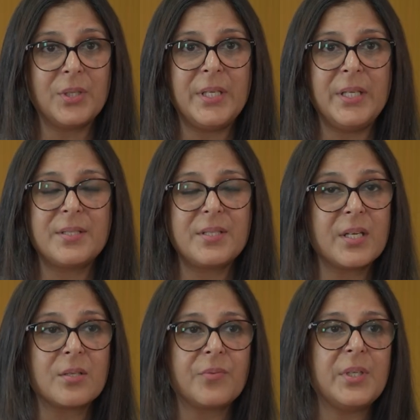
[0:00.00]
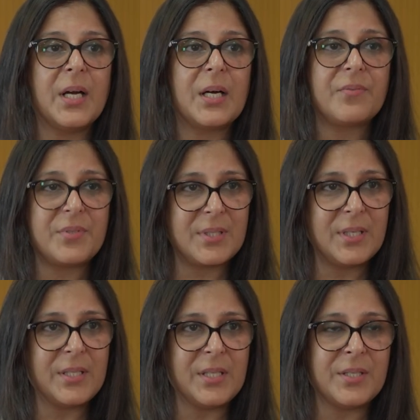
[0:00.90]
the state of the art
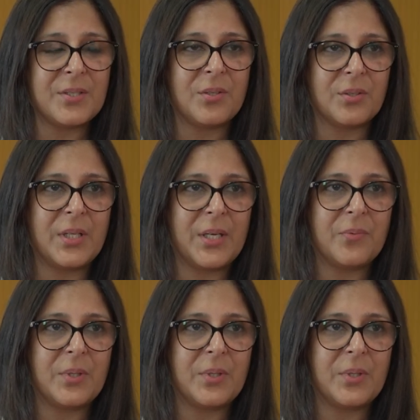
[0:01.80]
facilities, that were,